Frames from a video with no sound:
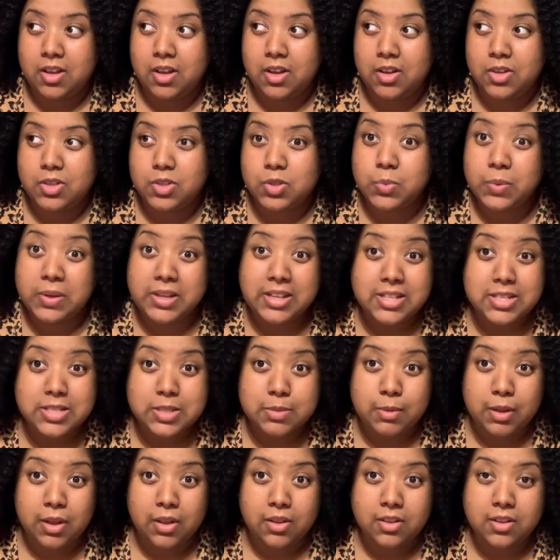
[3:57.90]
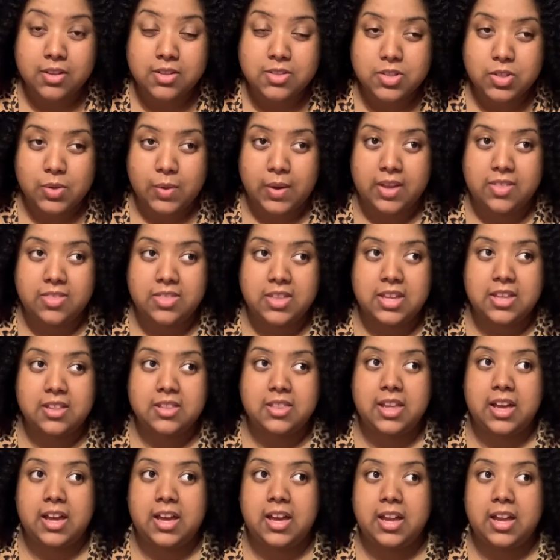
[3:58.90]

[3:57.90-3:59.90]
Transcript: sweetened milk, so I think that